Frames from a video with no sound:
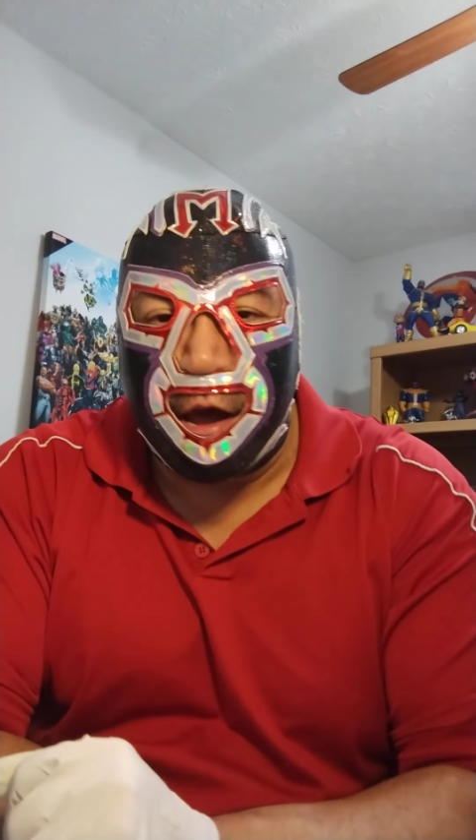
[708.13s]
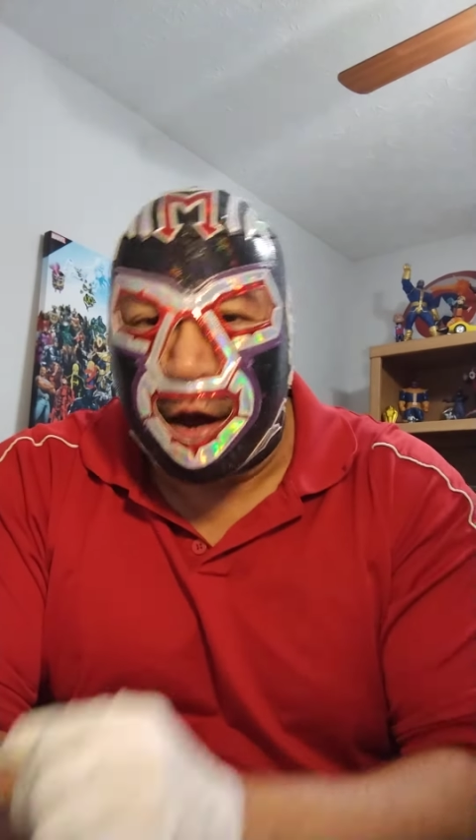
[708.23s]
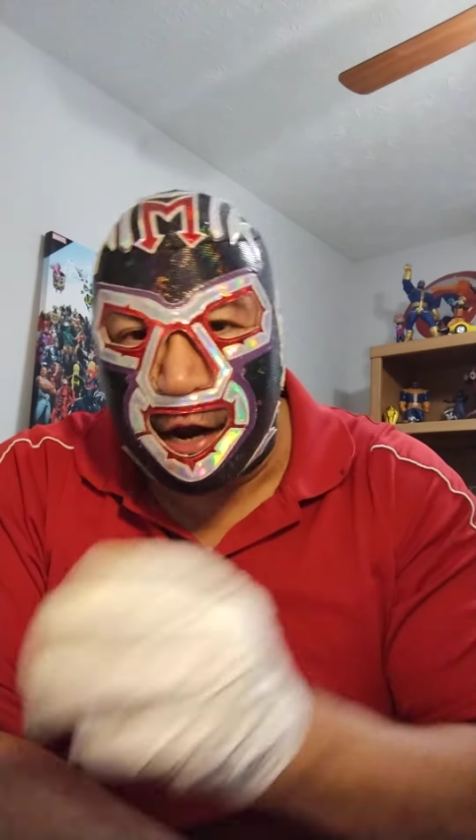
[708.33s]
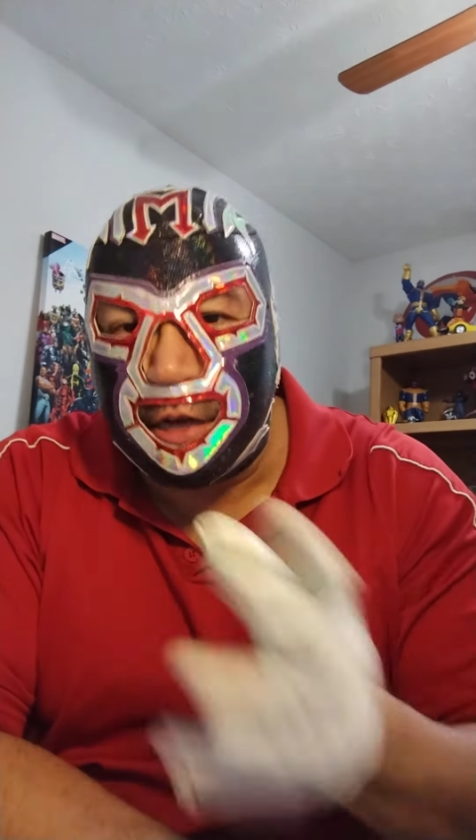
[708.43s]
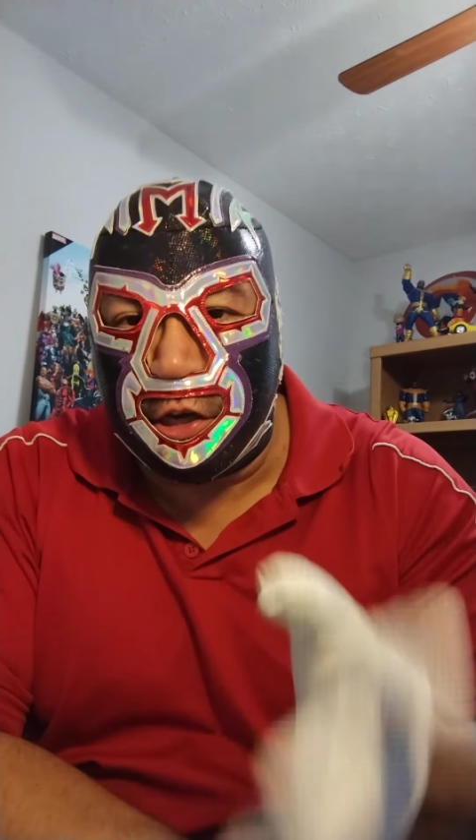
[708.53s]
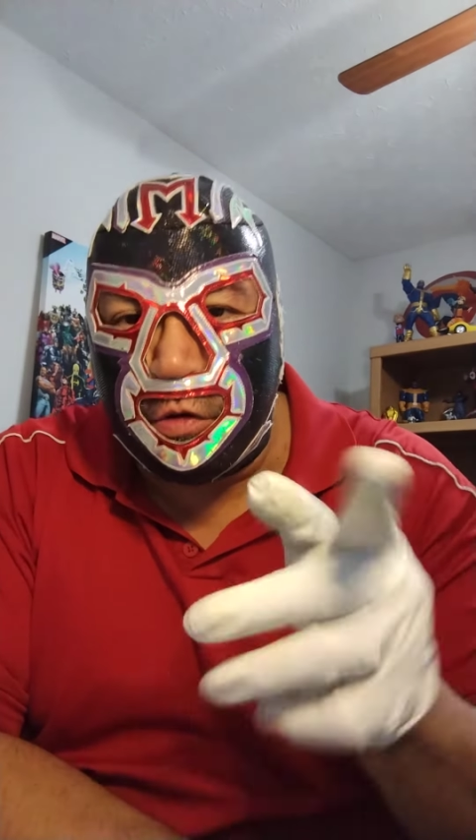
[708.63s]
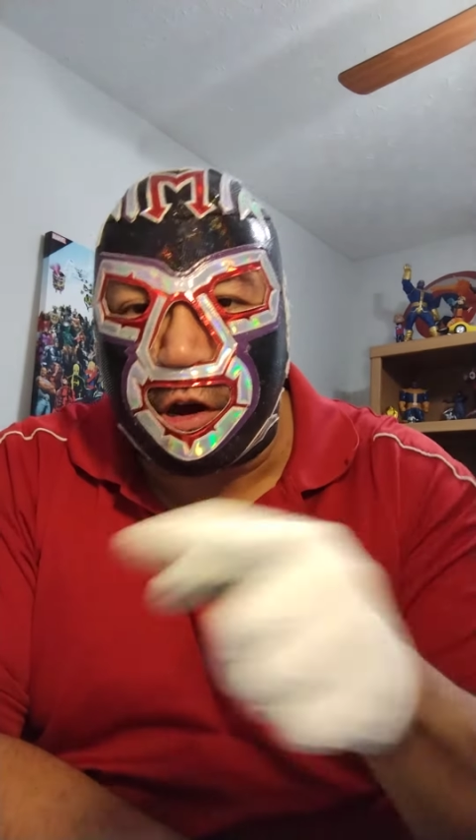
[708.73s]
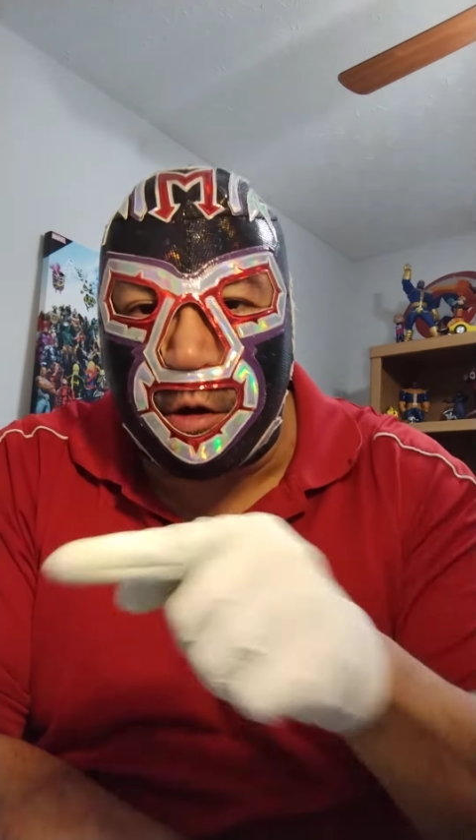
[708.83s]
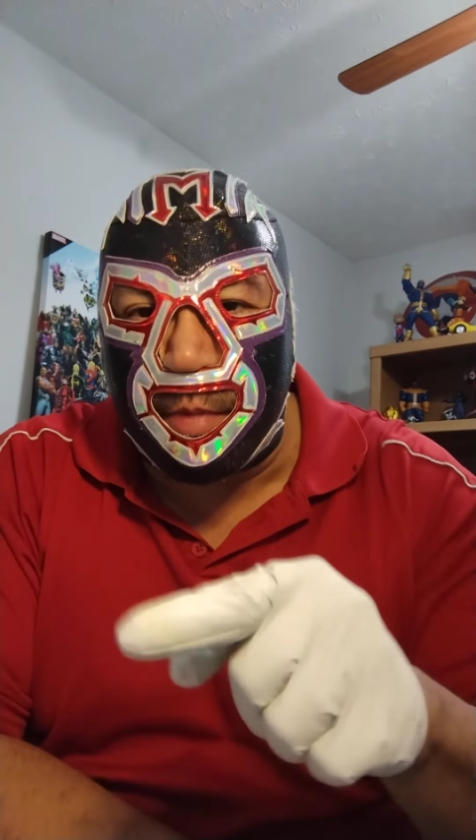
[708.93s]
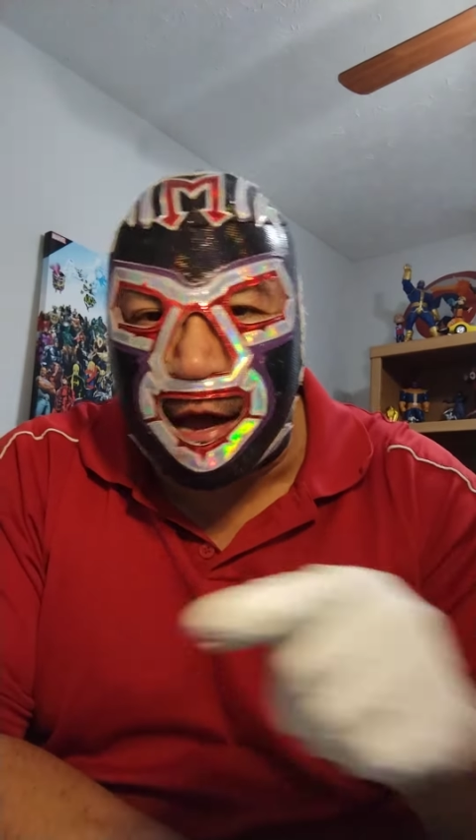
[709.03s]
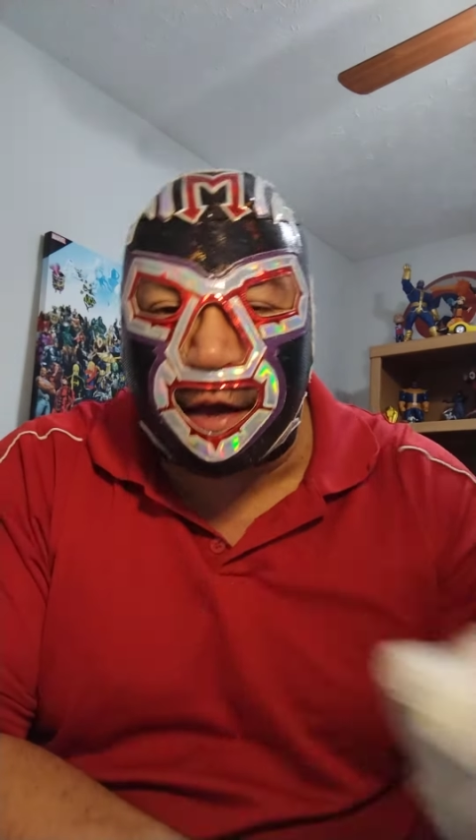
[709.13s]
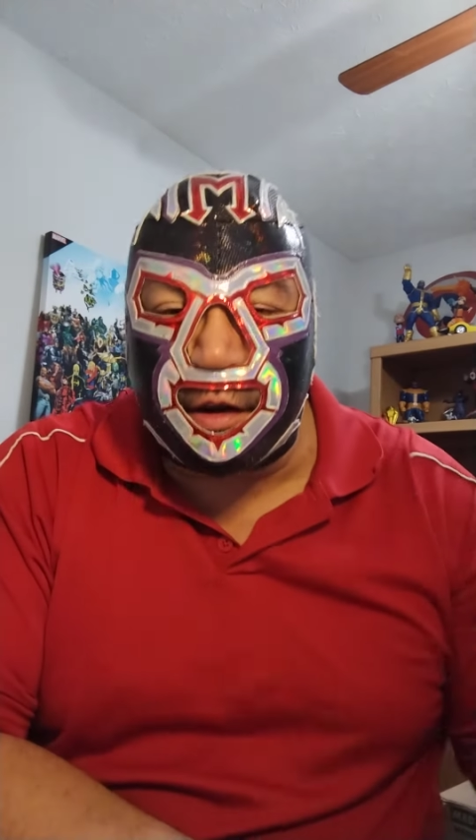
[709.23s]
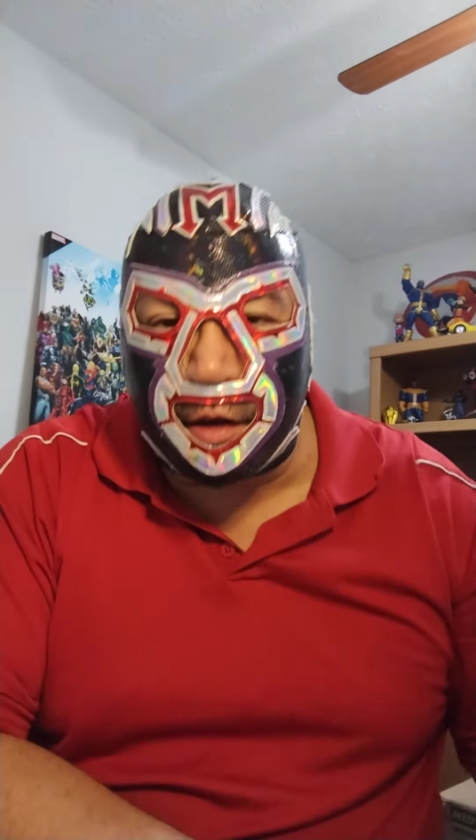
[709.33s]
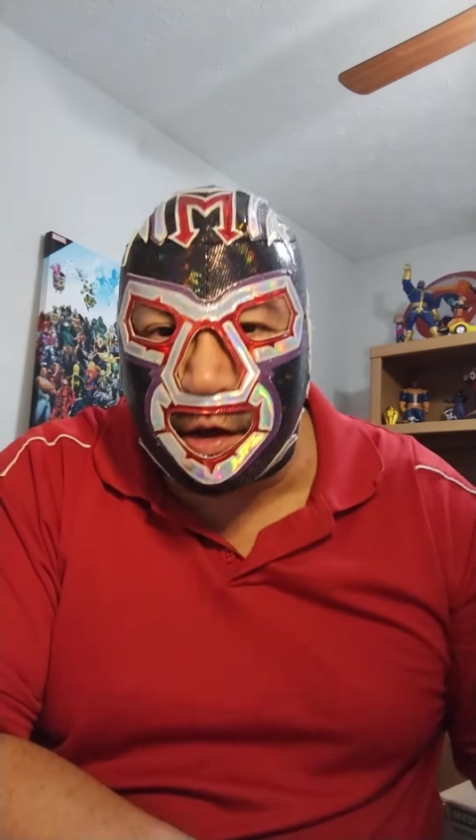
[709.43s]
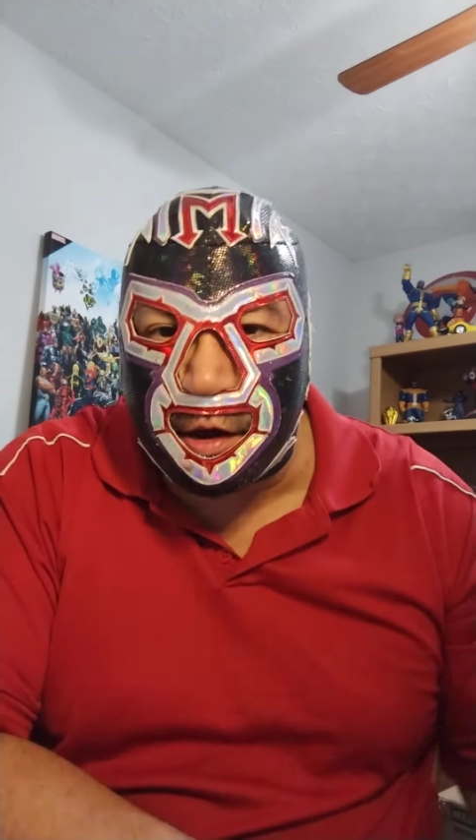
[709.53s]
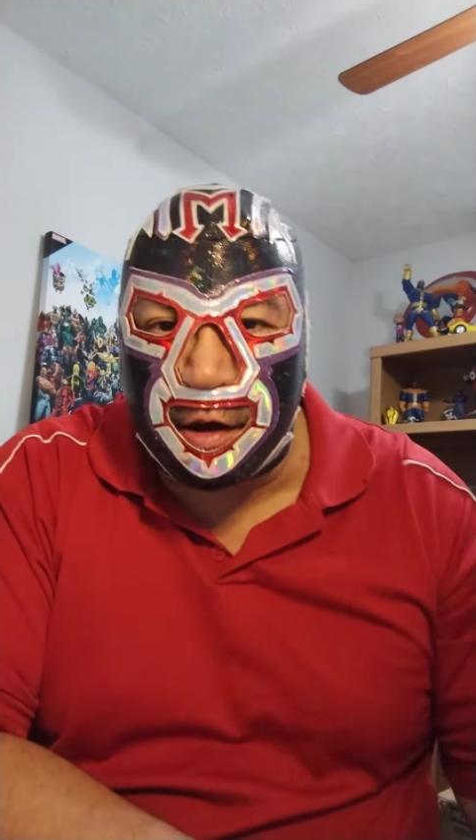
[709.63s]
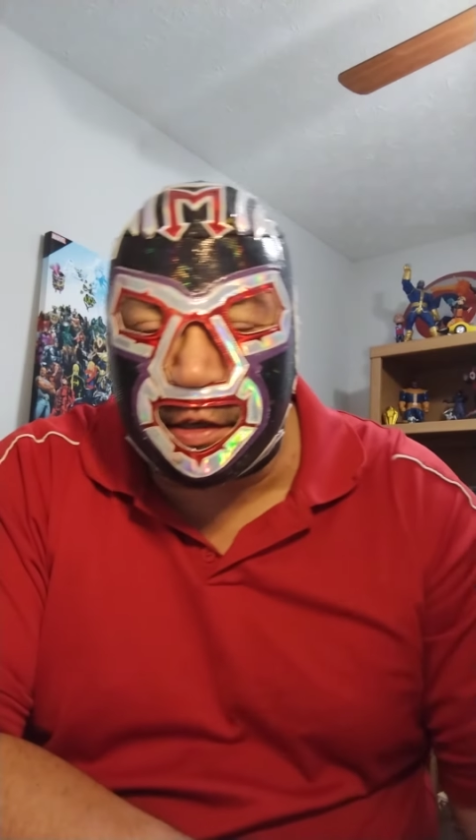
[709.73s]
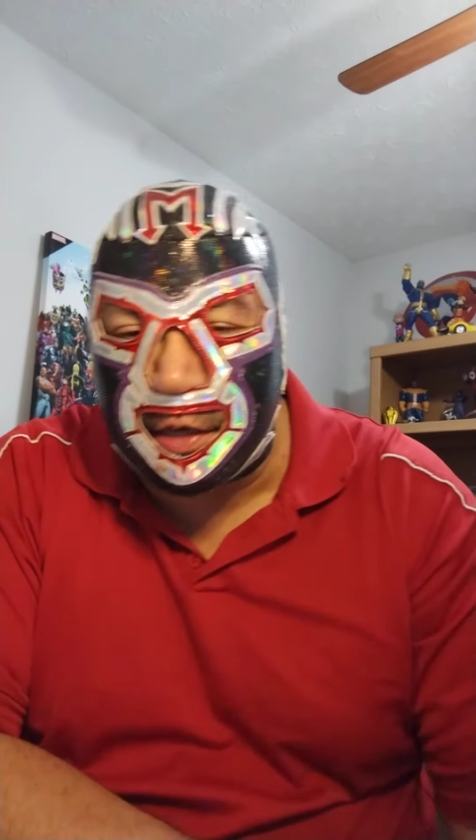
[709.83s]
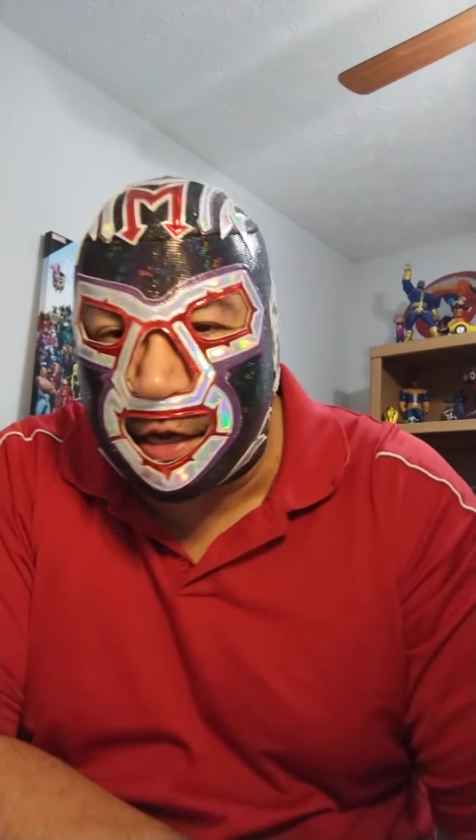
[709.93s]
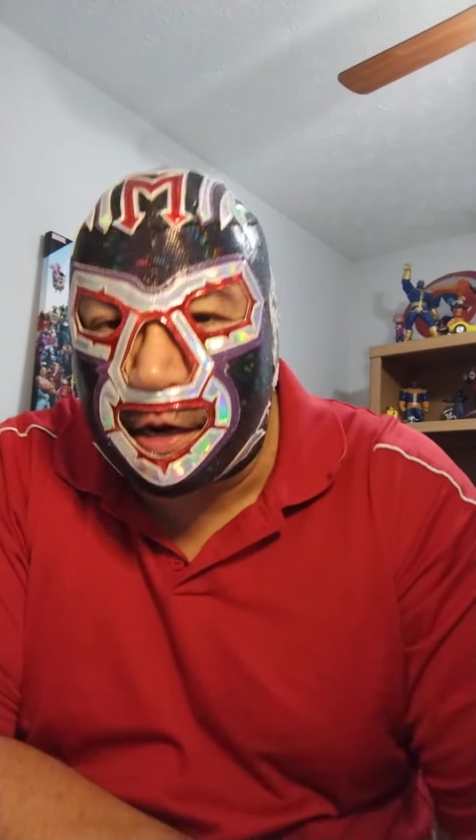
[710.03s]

I do go back and look at content